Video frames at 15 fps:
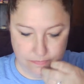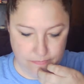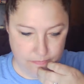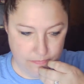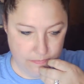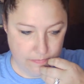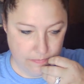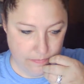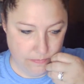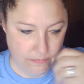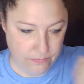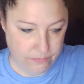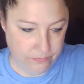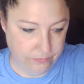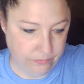
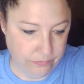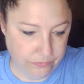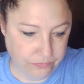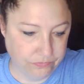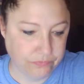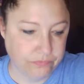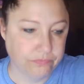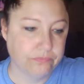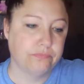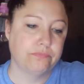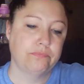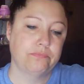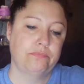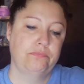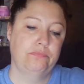
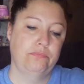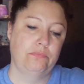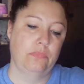[no speech]